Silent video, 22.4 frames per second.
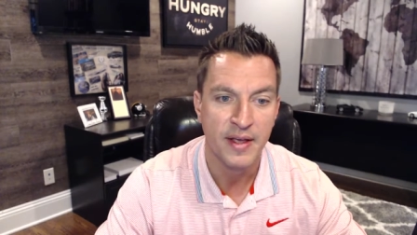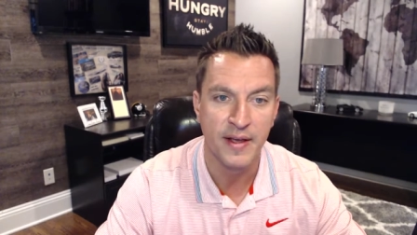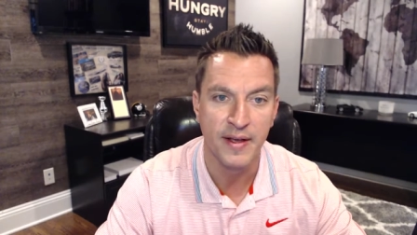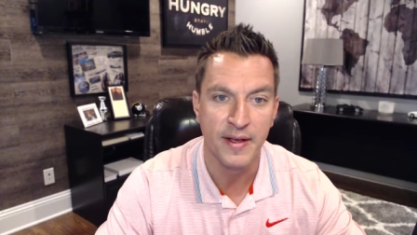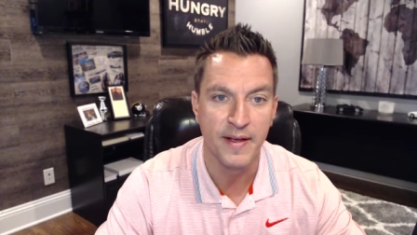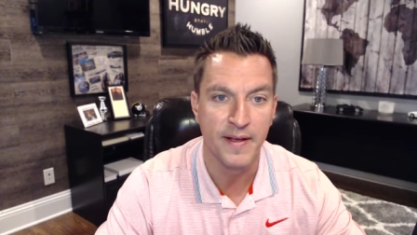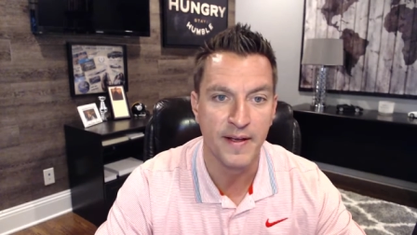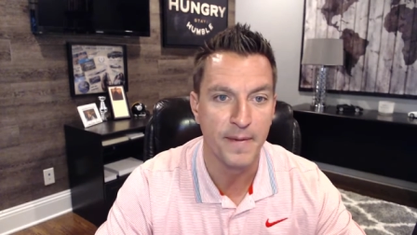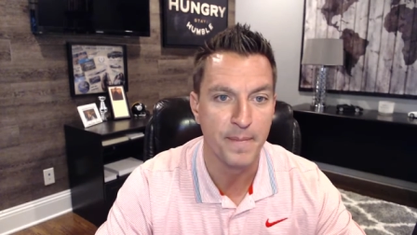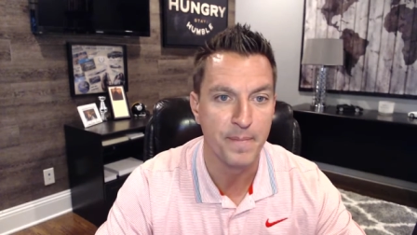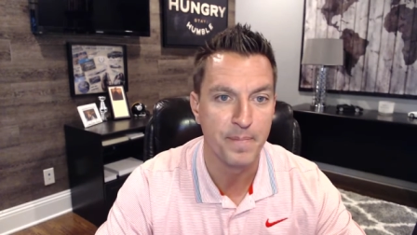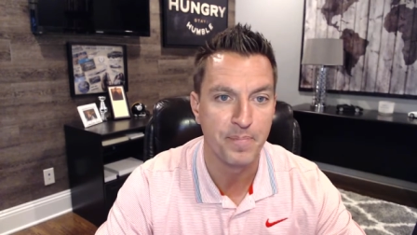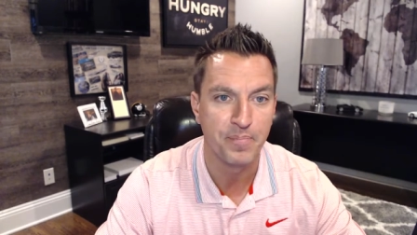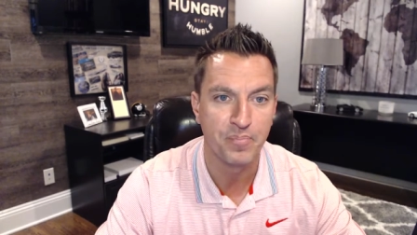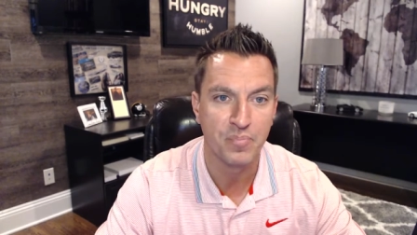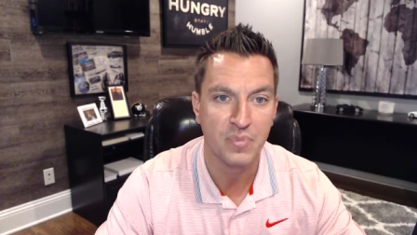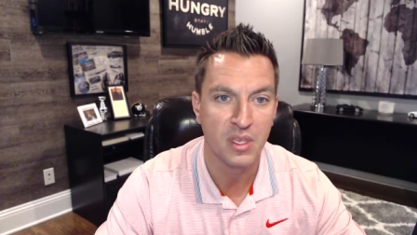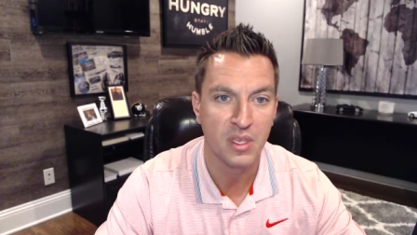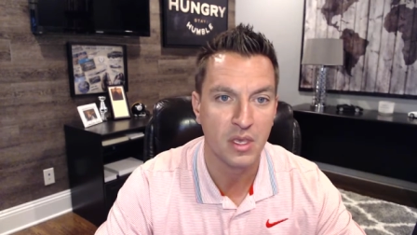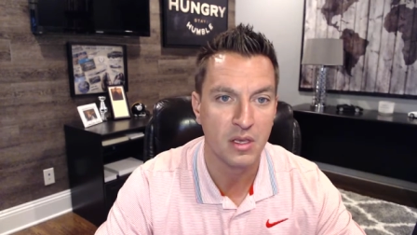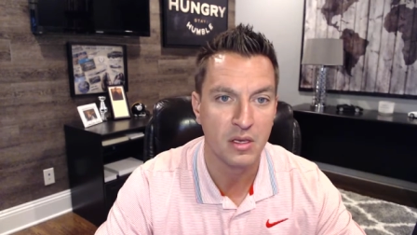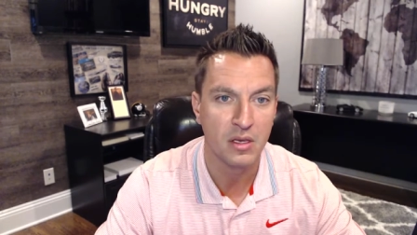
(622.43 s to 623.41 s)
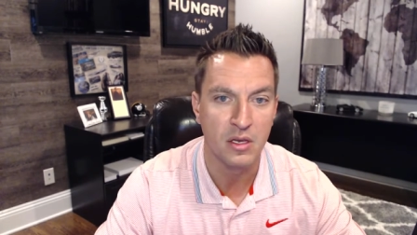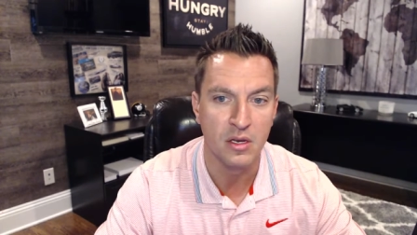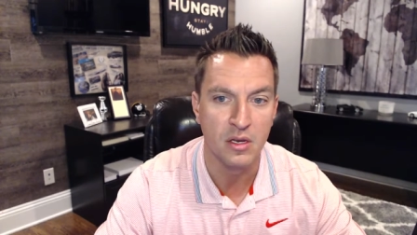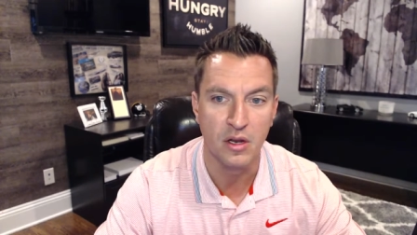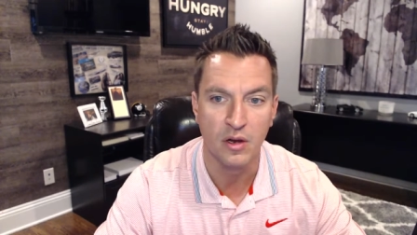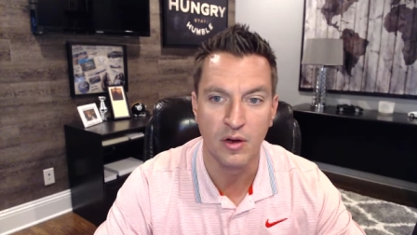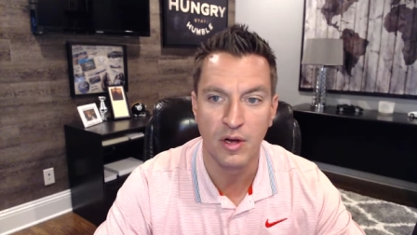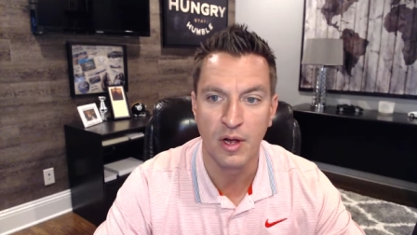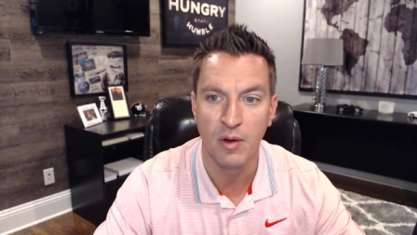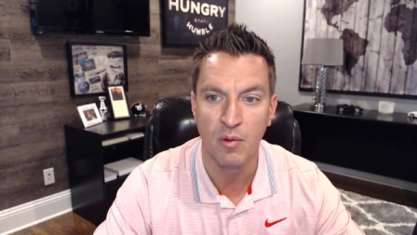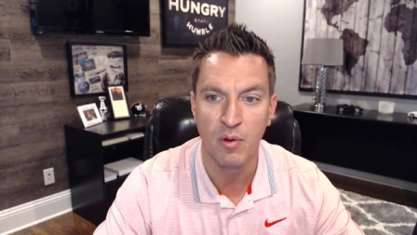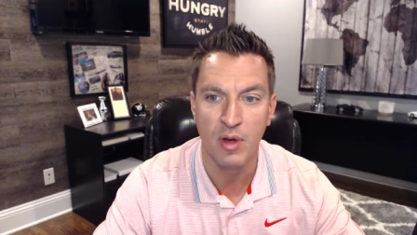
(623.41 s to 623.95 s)
Um, you
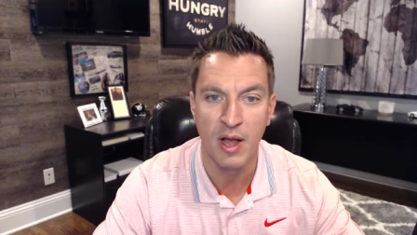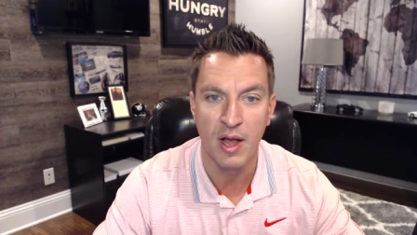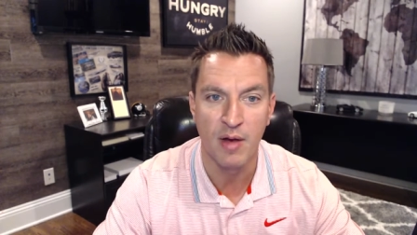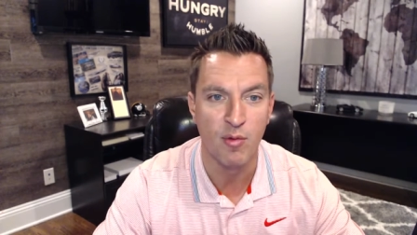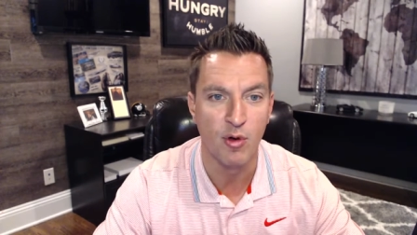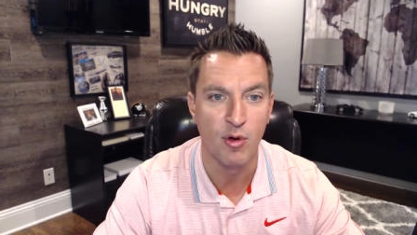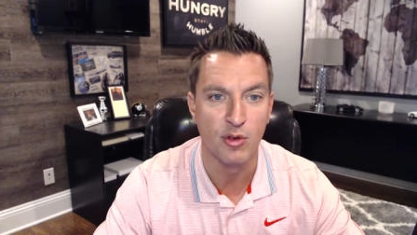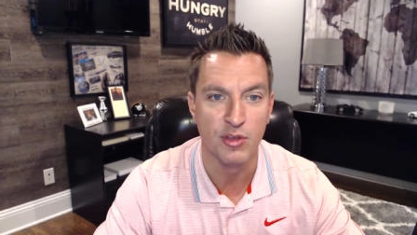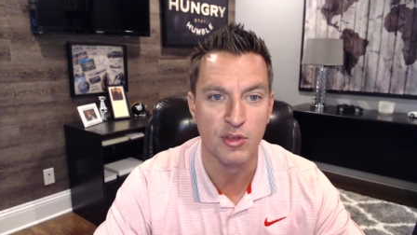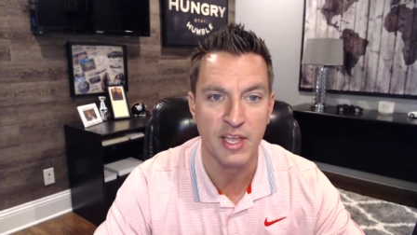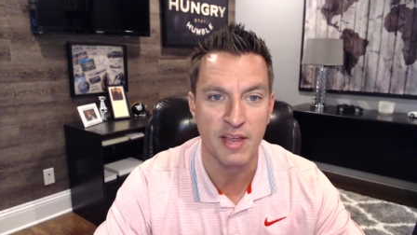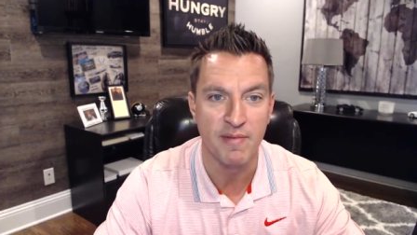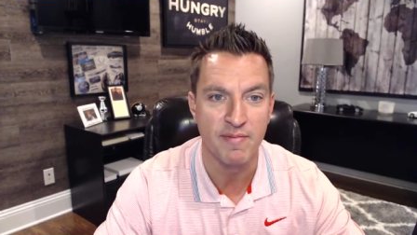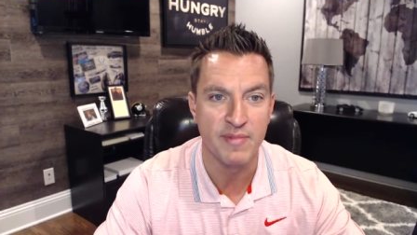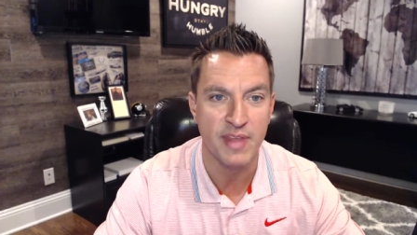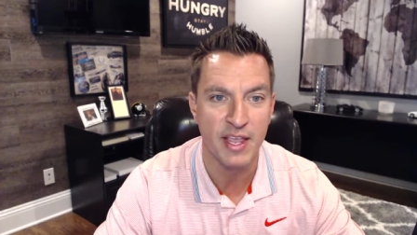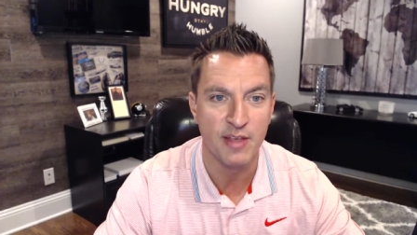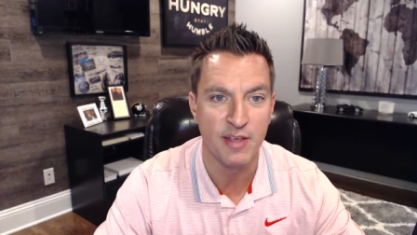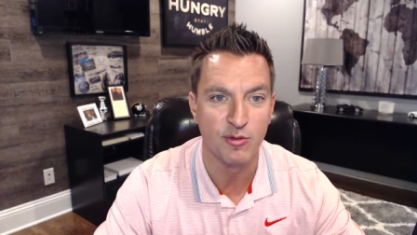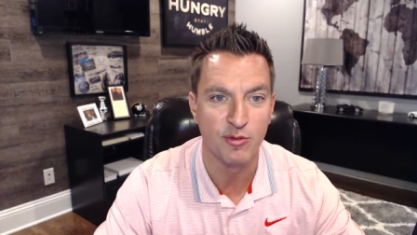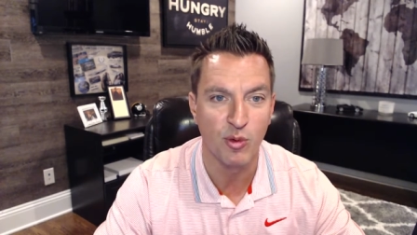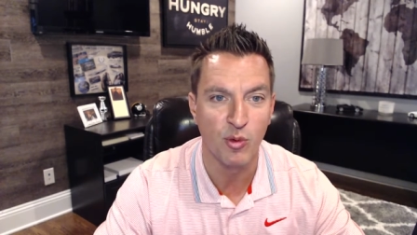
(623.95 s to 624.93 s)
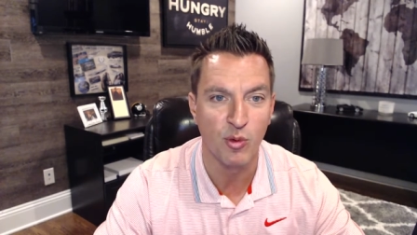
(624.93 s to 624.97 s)
know, I, I, won't name names,